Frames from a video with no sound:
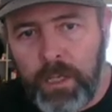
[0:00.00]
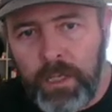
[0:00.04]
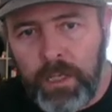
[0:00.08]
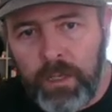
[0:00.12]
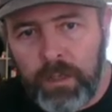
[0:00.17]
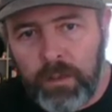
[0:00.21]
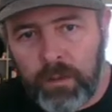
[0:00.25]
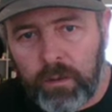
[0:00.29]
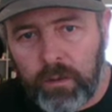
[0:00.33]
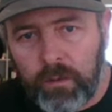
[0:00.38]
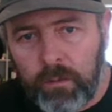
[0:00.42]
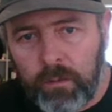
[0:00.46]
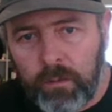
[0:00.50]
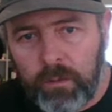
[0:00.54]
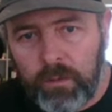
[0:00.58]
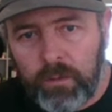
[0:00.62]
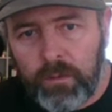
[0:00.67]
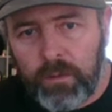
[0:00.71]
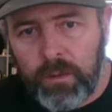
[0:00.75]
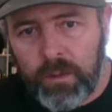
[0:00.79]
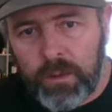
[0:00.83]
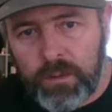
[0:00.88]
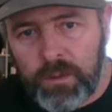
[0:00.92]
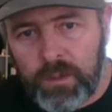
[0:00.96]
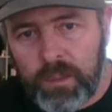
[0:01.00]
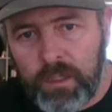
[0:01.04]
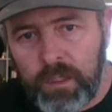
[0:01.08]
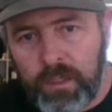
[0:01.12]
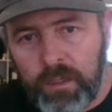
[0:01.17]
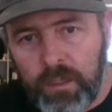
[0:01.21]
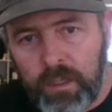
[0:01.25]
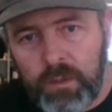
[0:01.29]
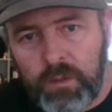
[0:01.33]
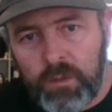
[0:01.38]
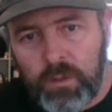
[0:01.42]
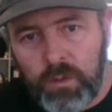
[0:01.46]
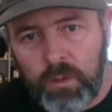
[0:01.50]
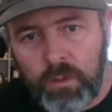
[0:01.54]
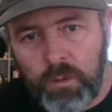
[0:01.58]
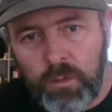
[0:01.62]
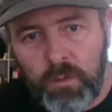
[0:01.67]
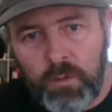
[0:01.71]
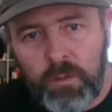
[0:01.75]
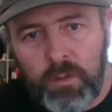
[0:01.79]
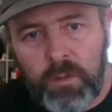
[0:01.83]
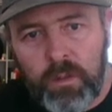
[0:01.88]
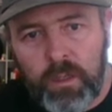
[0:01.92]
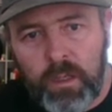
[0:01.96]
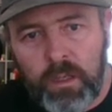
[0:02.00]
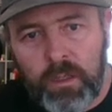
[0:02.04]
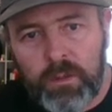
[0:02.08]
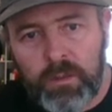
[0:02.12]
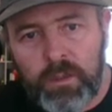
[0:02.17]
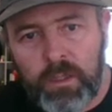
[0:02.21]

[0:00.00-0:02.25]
Up here, you can see these two